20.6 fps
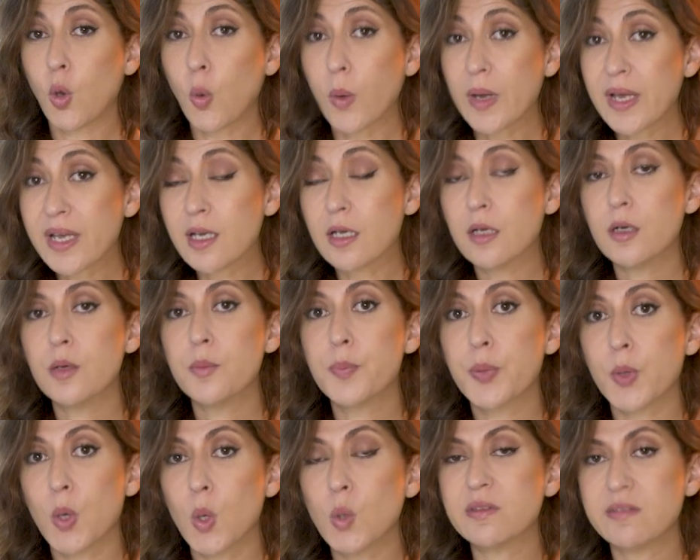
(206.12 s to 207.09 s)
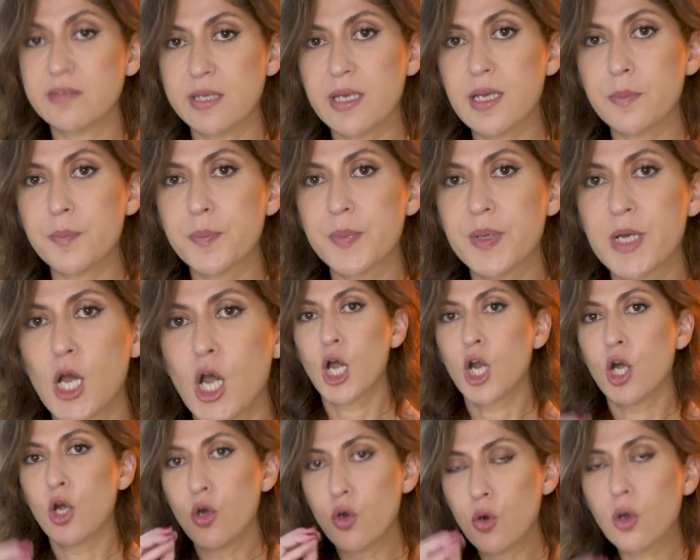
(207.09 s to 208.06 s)
Quick pro tip,
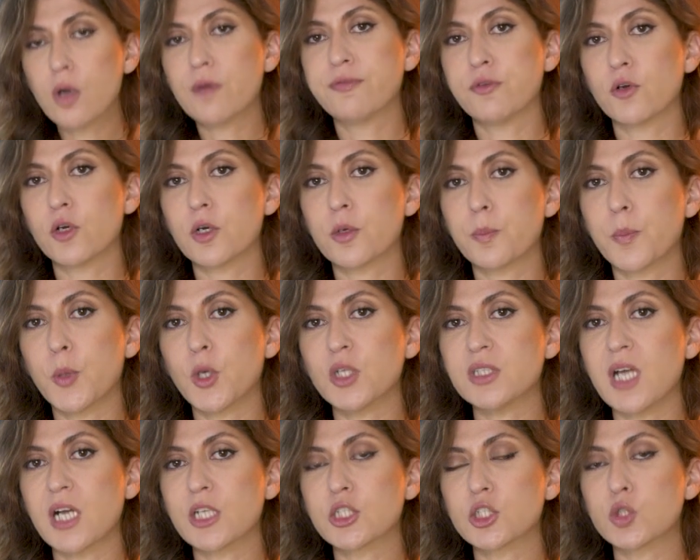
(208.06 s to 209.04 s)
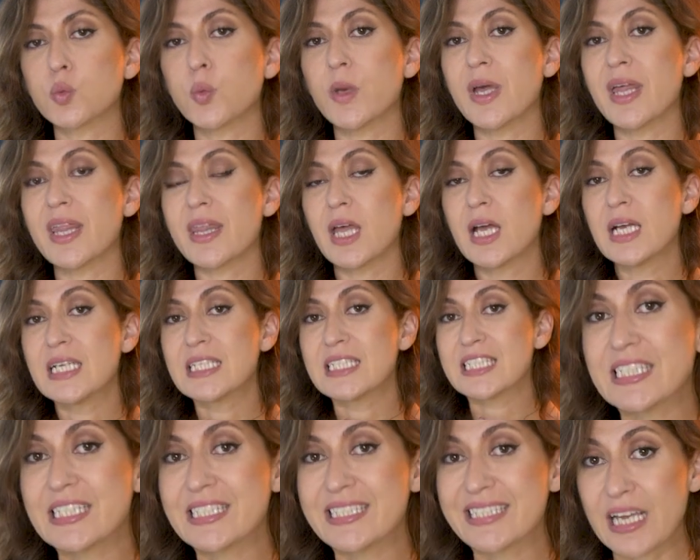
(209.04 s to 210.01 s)
look for products with
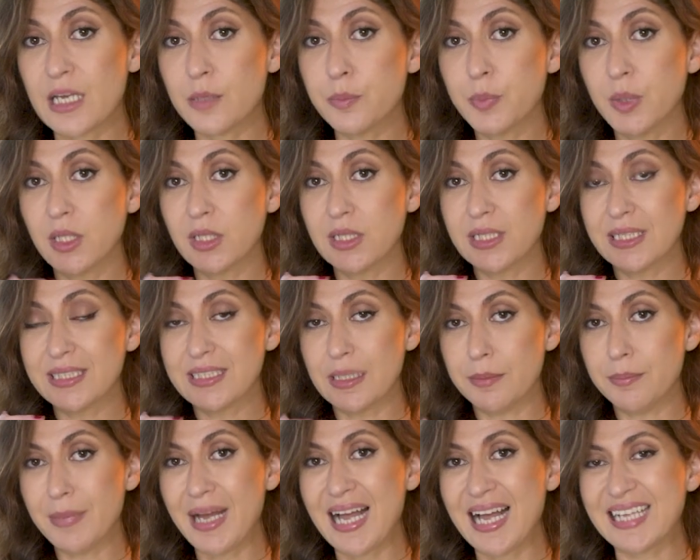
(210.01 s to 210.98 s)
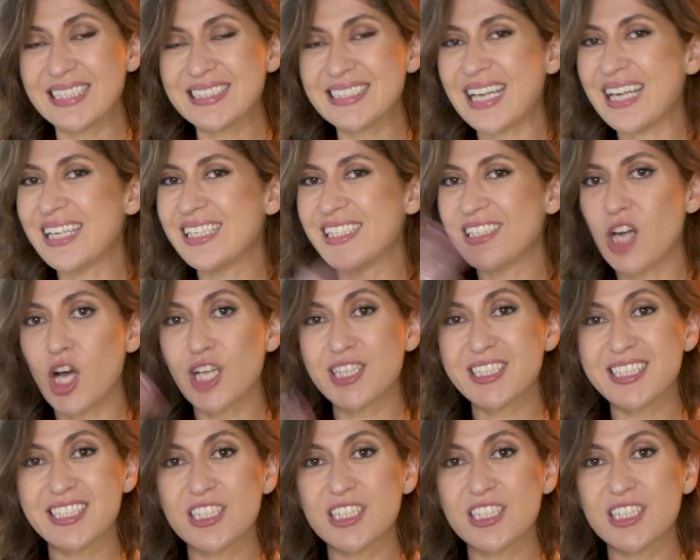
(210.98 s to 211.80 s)
stable demand and not